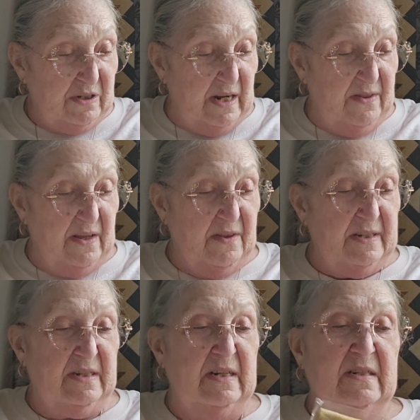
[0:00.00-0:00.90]
And then
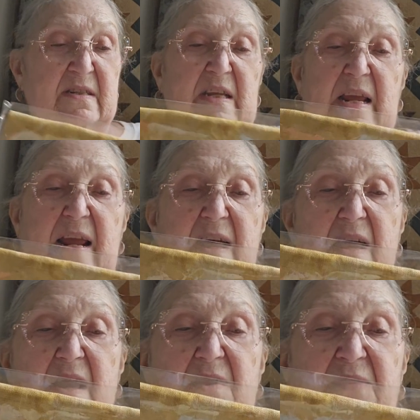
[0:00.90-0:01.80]
this is the
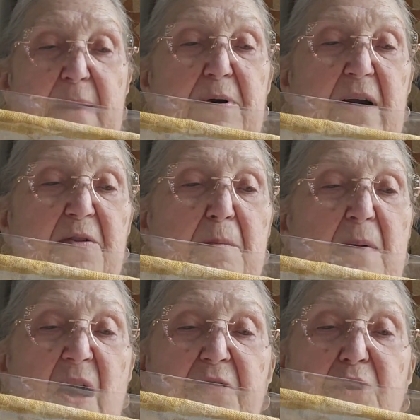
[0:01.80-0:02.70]
fabric of the
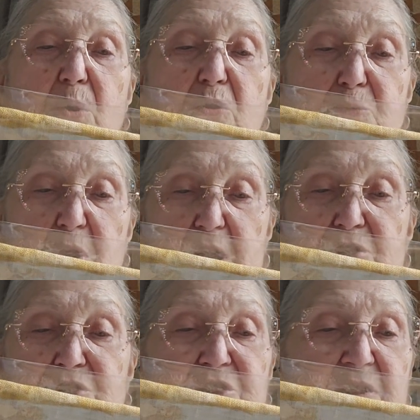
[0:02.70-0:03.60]
month, Gold
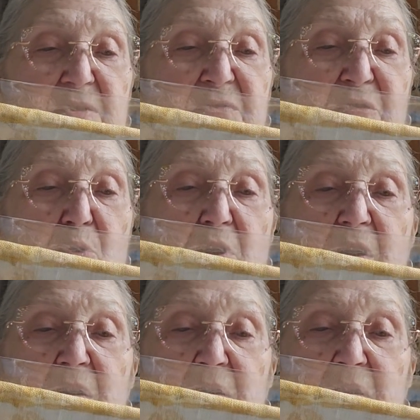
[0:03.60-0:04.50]
Rush, for